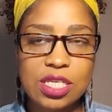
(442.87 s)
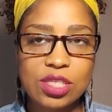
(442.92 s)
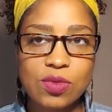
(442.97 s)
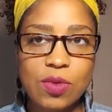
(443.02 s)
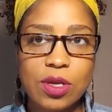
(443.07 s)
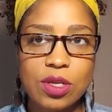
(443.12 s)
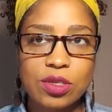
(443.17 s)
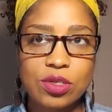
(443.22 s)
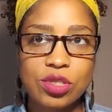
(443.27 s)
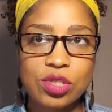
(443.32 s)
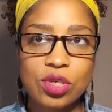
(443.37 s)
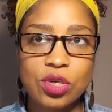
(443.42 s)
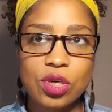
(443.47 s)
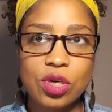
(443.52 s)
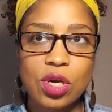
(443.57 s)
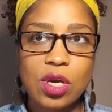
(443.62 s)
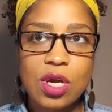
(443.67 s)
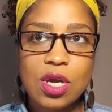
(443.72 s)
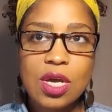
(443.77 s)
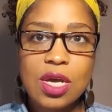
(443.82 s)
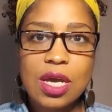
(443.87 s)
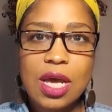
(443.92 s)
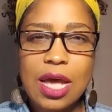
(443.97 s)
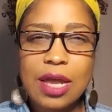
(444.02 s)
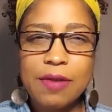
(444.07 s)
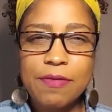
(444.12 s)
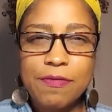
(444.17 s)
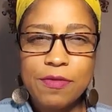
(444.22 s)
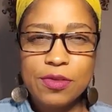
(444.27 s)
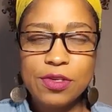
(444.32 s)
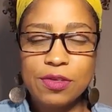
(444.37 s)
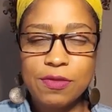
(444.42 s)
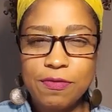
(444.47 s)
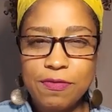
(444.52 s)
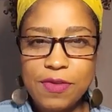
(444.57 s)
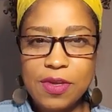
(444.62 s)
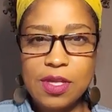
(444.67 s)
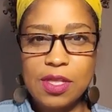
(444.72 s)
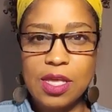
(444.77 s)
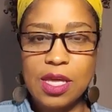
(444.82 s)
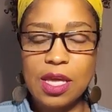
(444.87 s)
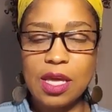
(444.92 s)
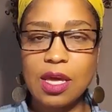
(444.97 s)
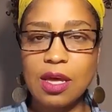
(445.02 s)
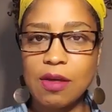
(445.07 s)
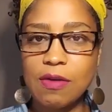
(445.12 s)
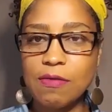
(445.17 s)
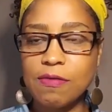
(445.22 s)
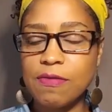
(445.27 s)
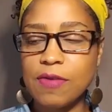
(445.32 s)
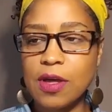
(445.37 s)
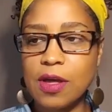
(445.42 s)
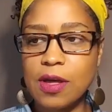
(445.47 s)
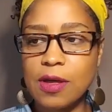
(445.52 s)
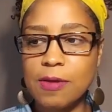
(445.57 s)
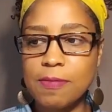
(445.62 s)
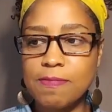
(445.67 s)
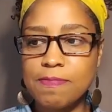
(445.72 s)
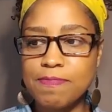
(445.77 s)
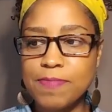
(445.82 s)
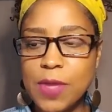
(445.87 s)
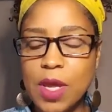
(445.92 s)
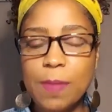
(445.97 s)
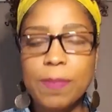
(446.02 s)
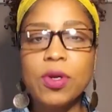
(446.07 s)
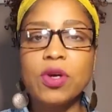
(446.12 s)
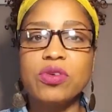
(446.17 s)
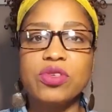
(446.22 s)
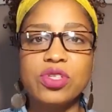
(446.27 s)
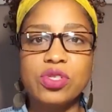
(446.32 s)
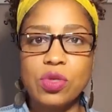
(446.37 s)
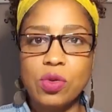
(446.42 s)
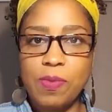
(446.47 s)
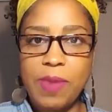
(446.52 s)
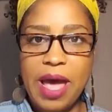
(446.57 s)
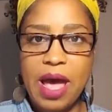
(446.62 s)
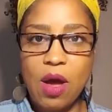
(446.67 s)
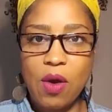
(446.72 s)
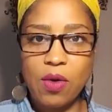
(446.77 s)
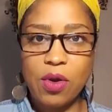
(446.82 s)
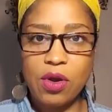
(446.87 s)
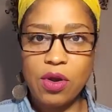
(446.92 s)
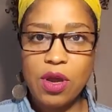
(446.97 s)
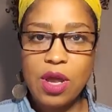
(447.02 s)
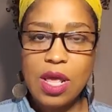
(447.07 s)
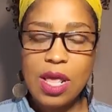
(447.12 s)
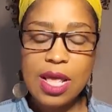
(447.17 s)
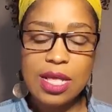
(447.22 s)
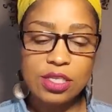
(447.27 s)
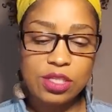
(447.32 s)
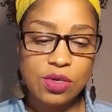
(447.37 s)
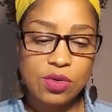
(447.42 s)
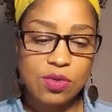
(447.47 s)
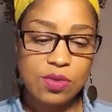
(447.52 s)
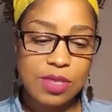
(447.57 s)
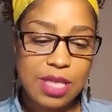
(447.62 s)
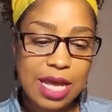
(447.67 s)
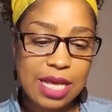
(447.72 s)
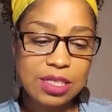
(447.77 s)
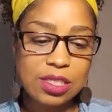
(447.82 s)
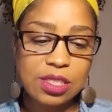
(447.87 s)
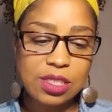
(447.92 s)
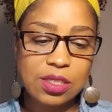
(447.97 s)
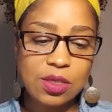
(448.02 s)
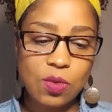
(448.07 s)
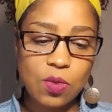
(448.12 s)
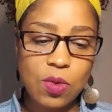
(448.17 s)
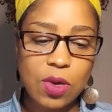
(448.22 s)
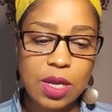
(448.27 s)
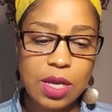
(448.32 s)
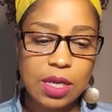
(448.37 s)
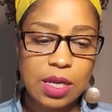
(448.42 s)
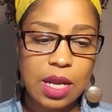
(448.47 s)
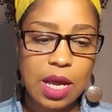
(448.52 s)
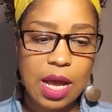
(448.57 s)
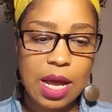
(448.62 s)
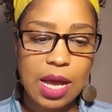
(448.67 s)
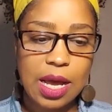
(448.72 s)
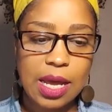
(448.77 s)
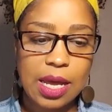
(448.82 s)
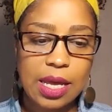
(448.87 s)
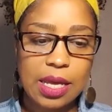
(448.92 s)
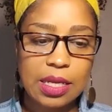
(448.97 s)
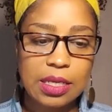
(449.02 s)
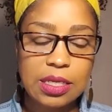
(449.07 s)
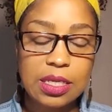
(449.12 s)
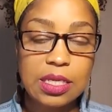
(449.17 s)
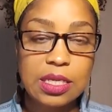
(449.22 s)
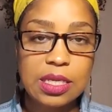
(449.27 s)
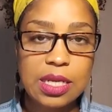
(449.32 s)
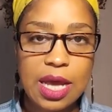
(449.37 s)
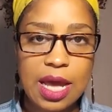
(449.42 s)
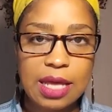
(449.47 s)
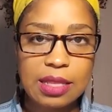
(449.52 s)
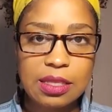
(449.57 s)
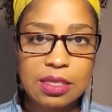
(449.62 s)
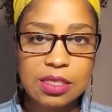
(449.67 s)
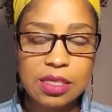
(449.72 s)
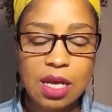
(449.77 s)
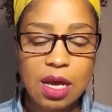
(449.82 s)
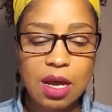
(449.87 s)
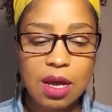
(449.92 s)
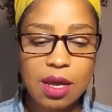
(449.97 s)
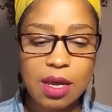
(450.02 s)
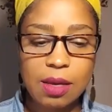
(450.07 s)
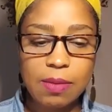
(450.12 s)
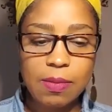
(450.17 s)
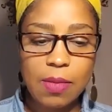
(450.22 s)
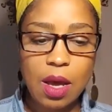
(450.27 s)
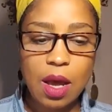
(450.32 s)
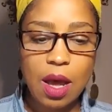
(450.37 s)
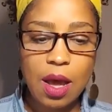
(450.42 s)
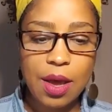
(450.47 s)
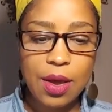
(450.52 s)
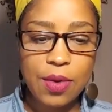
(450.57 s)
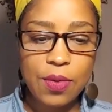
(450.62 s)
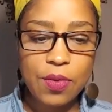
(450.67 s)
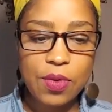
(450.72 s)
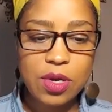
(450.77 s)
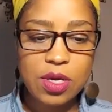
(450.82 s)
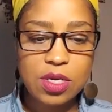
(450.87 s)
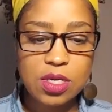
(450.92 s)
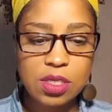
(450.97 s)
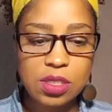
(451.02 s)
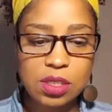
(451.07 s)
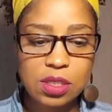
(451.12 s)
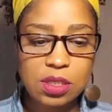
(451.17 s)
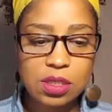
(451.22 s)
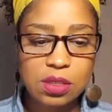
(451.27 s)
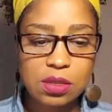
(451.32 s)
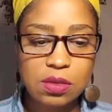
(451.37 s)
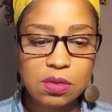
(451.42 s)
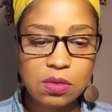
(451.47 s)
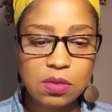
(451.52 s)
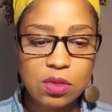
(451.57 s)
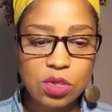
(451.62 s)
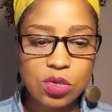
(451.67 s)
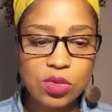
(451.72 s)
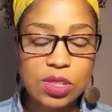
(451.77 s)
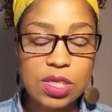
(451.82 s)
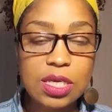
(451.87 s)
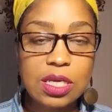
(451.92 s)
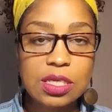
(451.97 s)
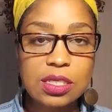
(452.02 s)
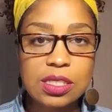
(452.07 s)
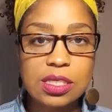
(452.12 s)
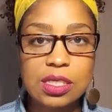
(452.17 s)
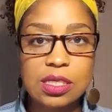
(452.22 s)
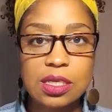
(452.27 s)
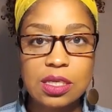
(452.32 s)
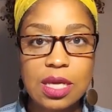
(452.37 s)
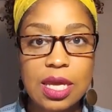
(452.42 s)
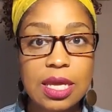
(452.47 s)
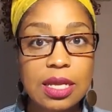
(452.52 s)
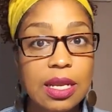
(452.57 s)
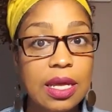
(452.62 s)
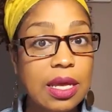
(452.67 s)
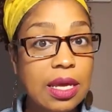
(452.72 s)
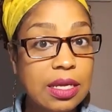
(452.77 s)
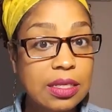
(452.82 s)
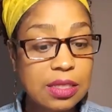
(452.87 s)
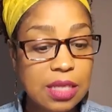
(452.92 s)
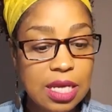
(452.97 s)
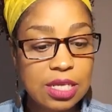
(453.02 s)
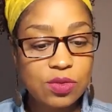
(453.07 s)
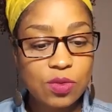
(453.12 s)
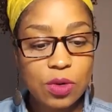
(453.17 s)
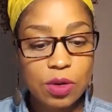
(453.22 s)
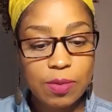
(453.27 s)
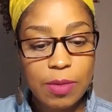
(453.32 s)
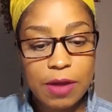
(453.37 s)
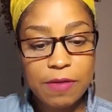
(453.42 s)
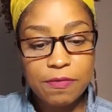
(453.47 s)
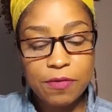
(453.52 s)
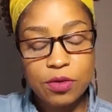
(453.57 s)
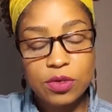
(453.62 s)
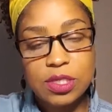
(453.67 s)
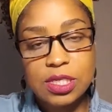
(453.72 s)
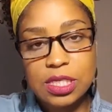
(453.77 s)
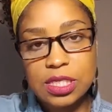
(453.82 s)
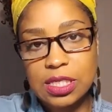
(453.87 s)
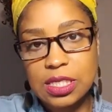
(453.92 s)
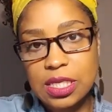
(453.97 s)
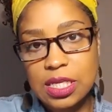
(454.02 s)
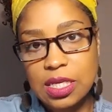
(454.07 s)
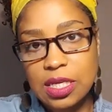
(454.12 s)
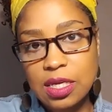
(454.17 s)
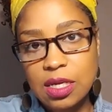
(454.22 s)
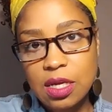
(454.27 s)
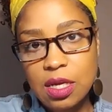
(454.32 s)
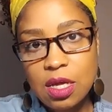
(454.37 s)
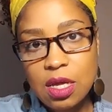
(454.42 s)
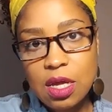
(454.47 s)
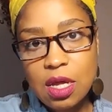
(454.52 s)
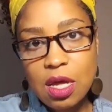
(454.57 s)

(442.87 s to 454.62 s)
as well as your kind of this feeling of personal power. And so that's what I needed at the time. I was using it to enhance as one of my fertility